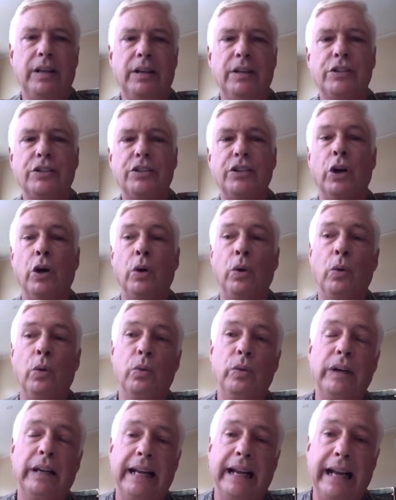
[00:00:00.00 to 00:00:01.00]

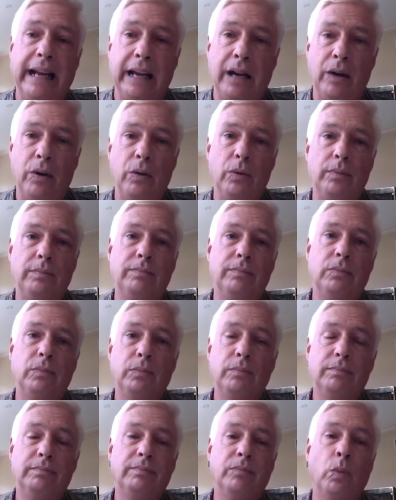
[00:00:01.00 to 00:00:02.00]
So now,
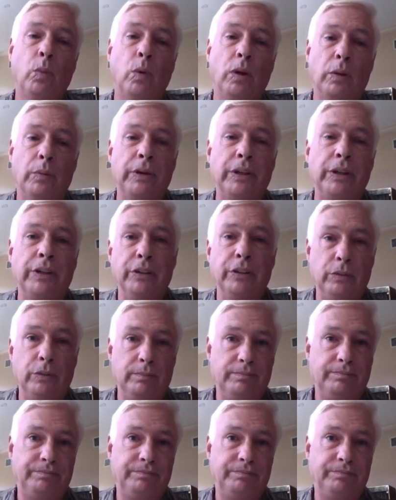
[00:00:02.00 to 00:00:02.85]
what do?